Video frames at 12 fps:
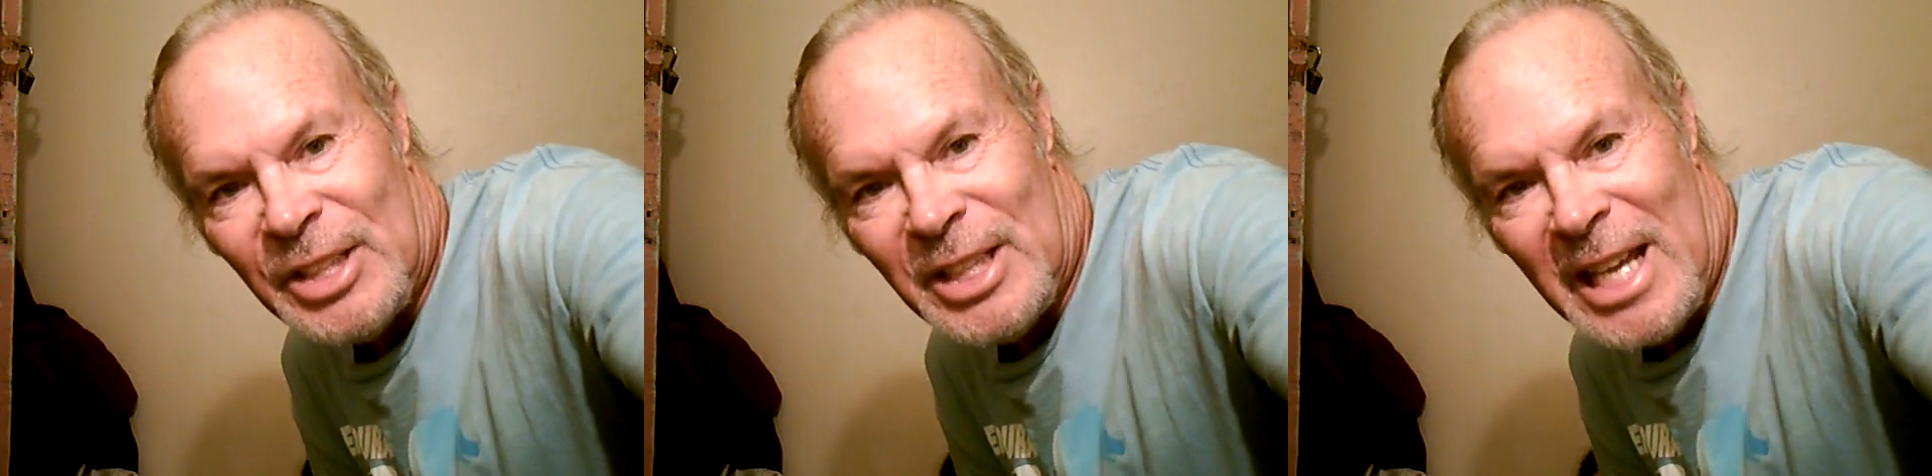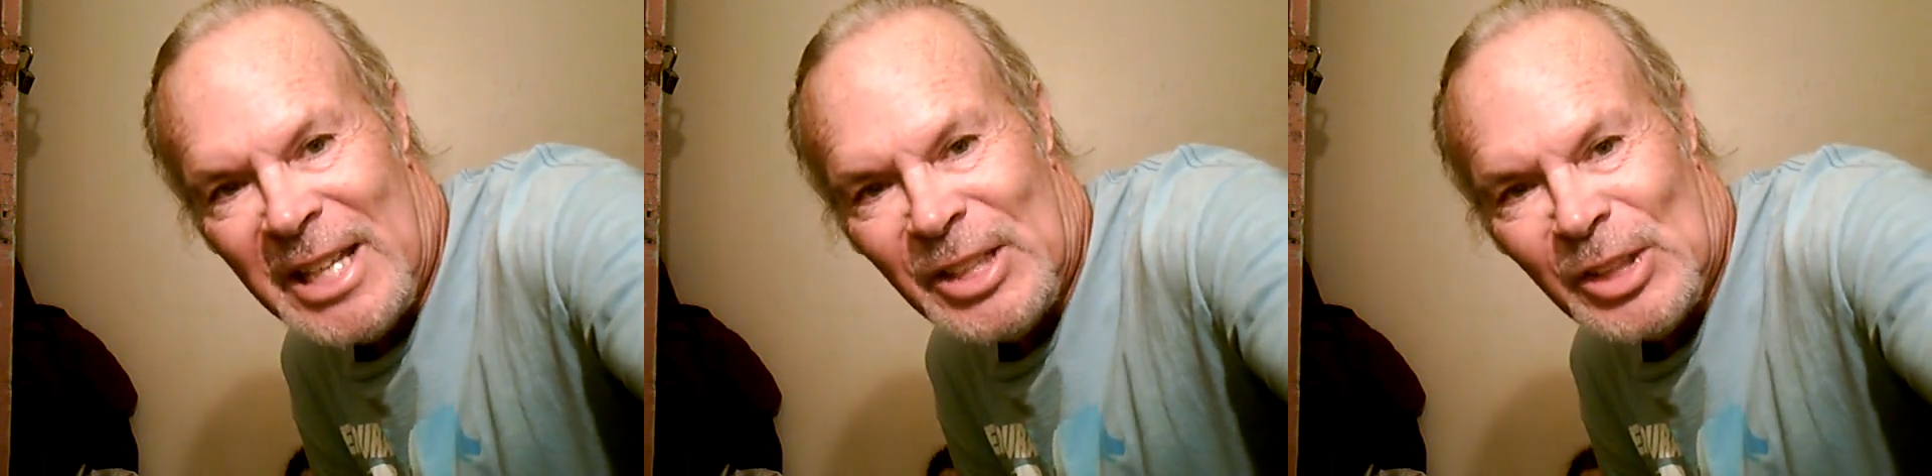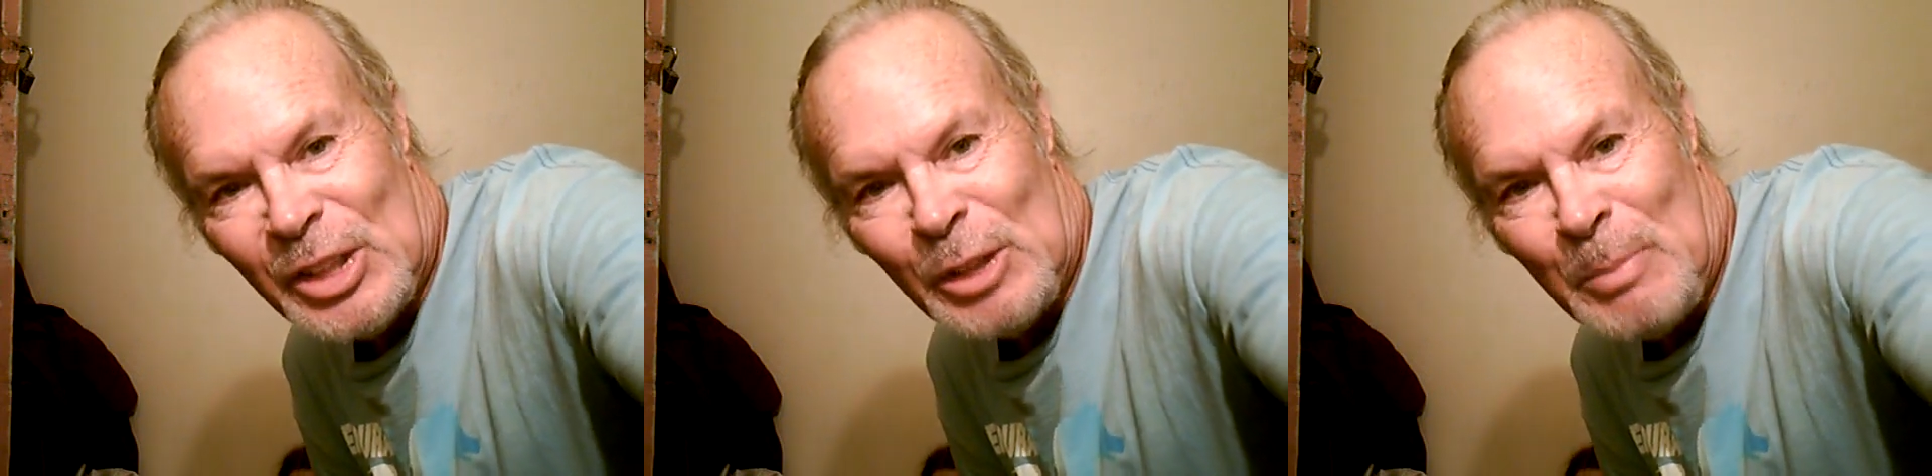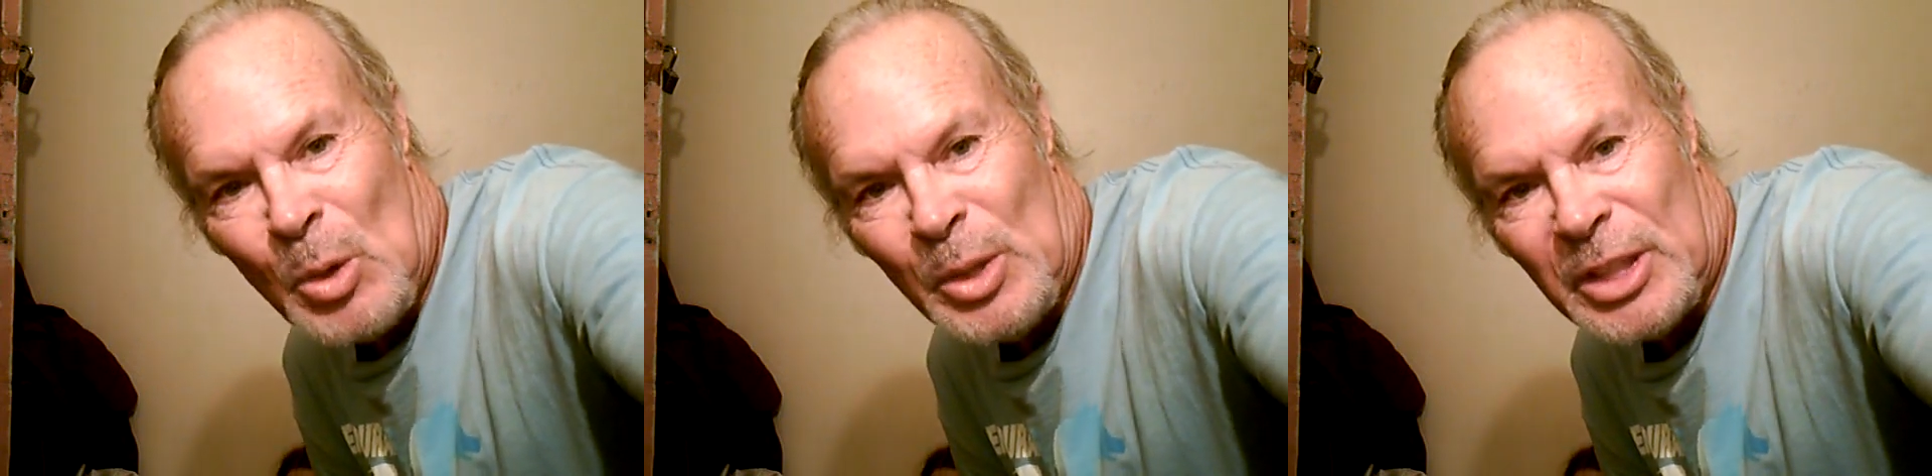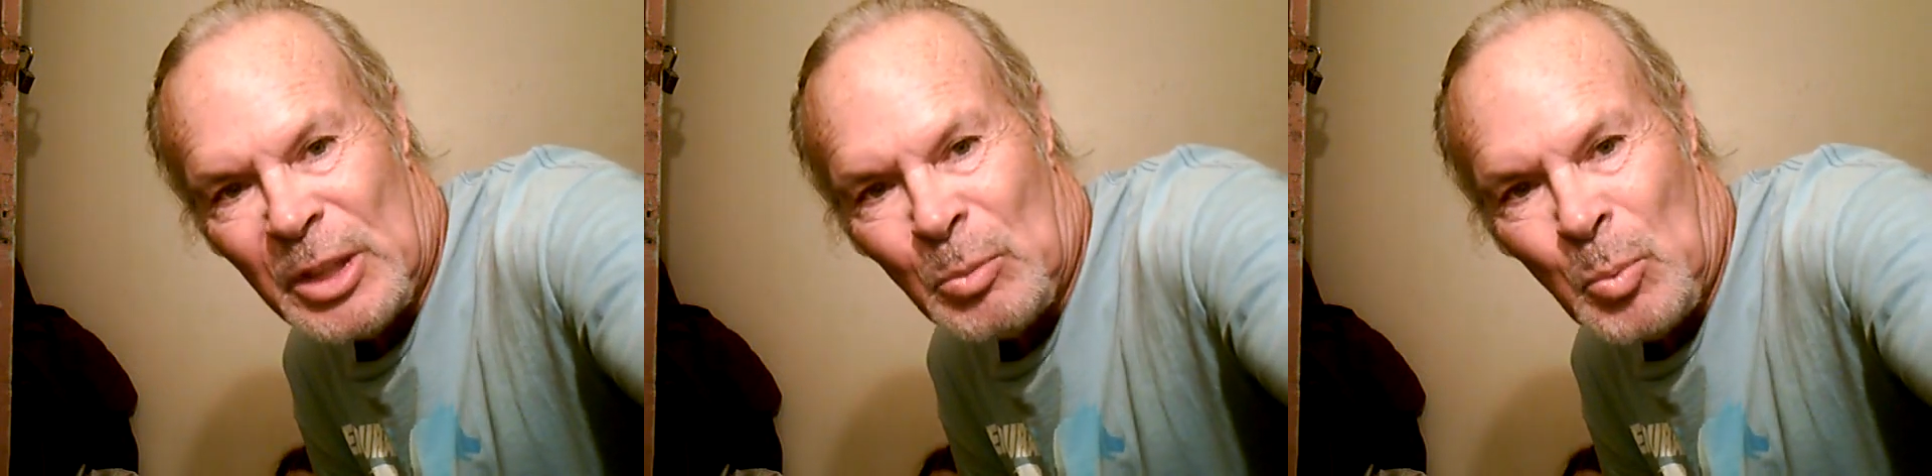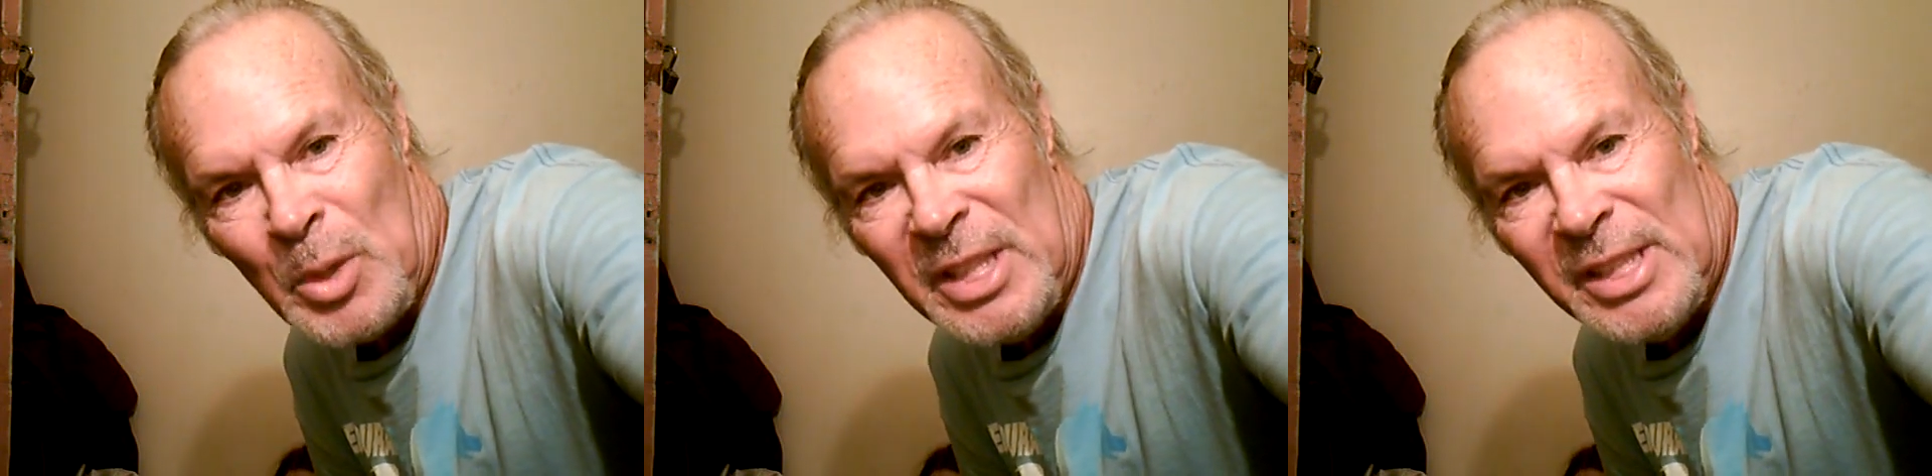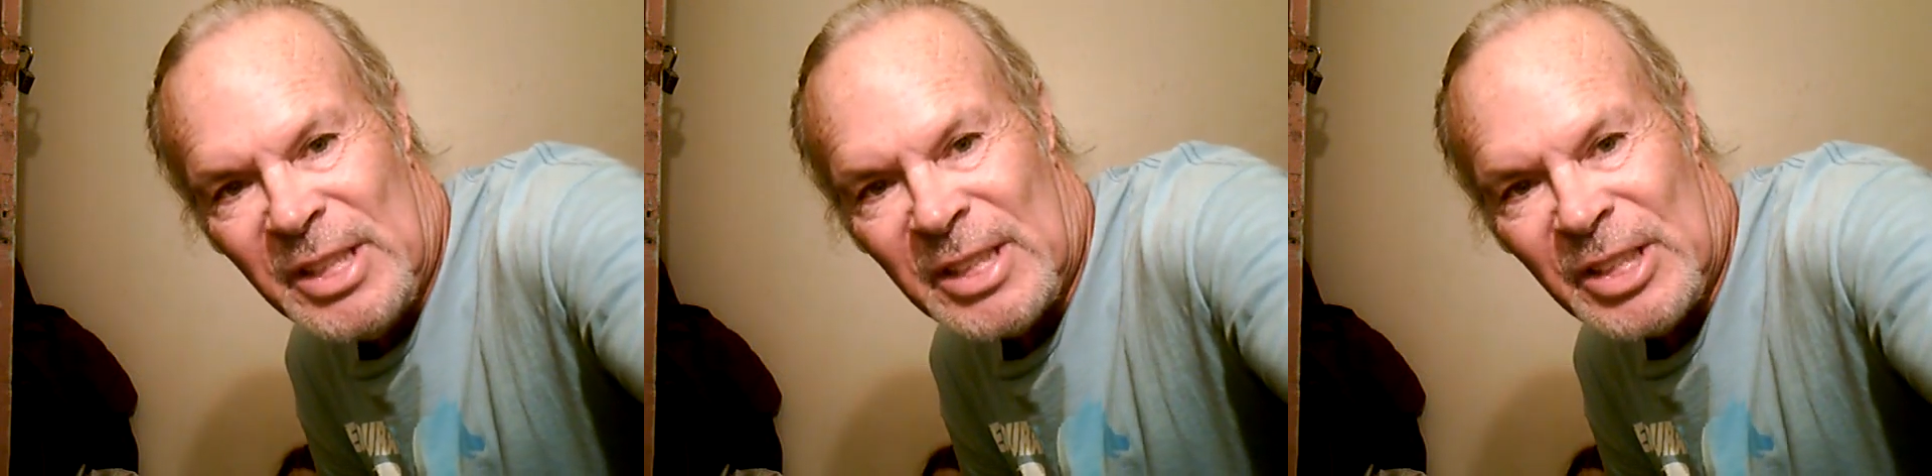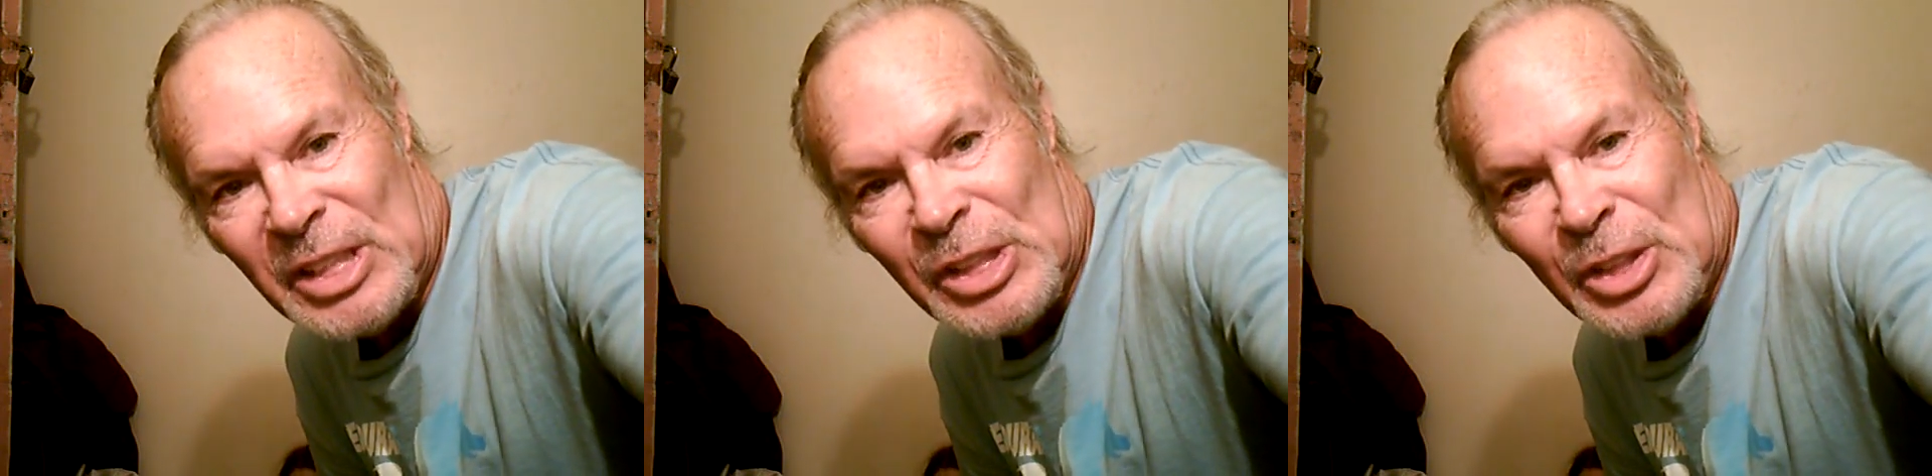And she hasn't smoked in weeks,